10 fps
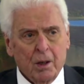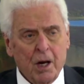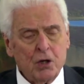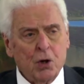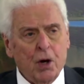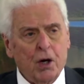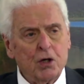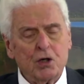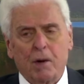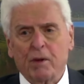Let's look
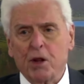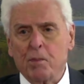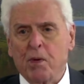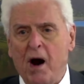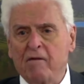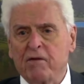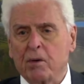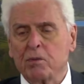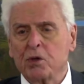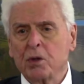at some of the
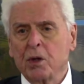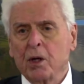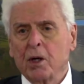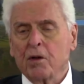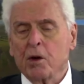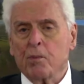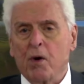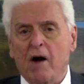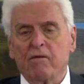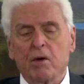Proverbs. The
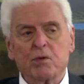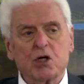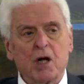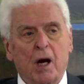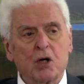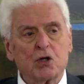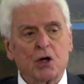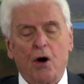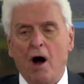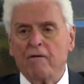Proverbs tell us
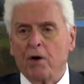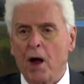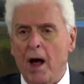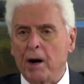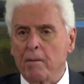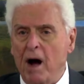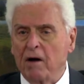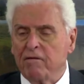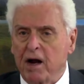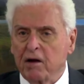an awful lot
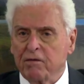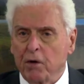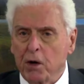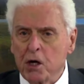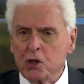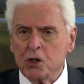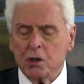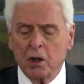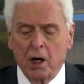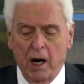about
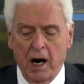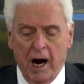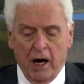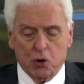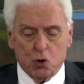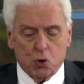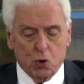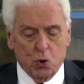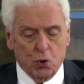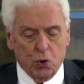faithfulness and
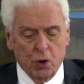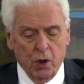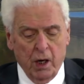truth,